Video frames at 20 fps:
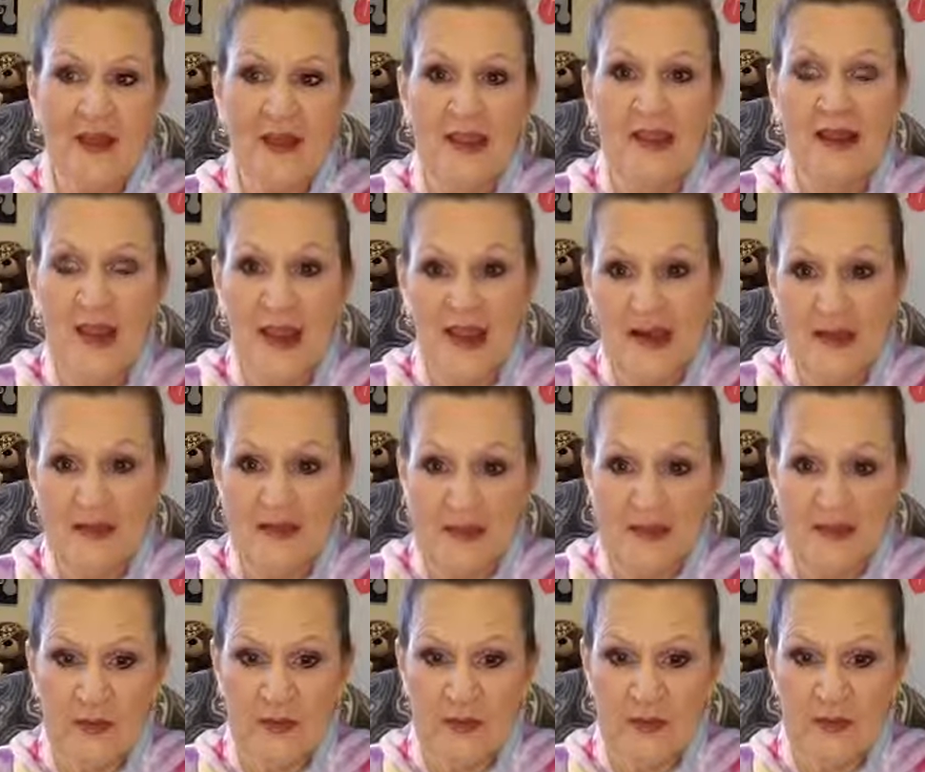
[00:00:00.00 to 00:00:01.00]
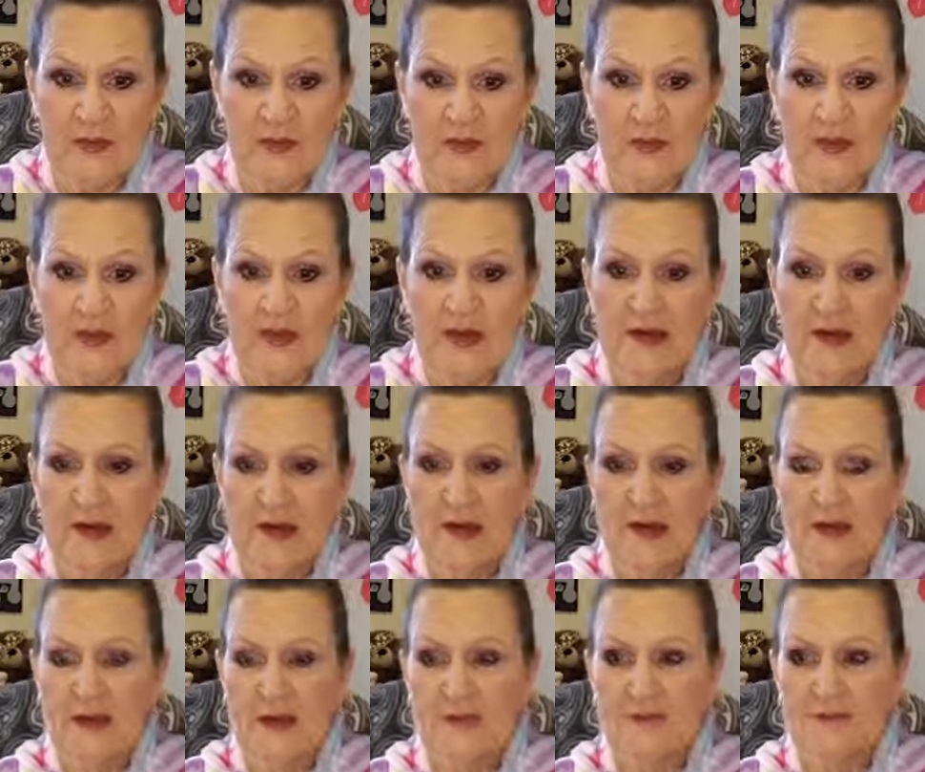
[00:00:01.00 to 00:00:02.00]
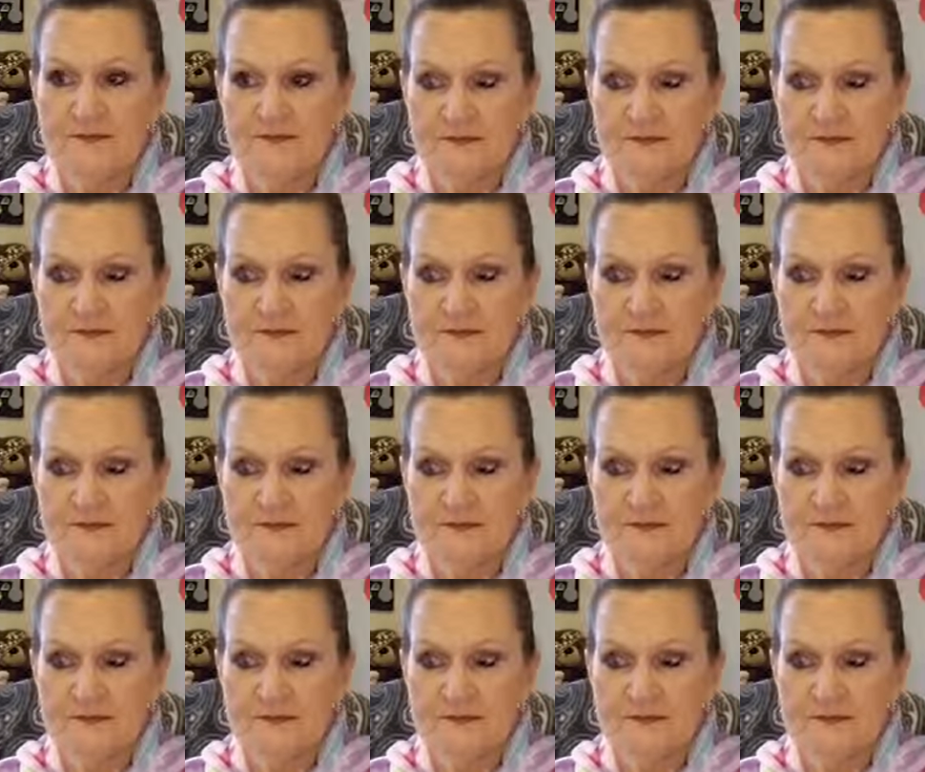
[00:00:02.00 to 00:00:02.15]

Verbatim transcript: in anything that we do. Um,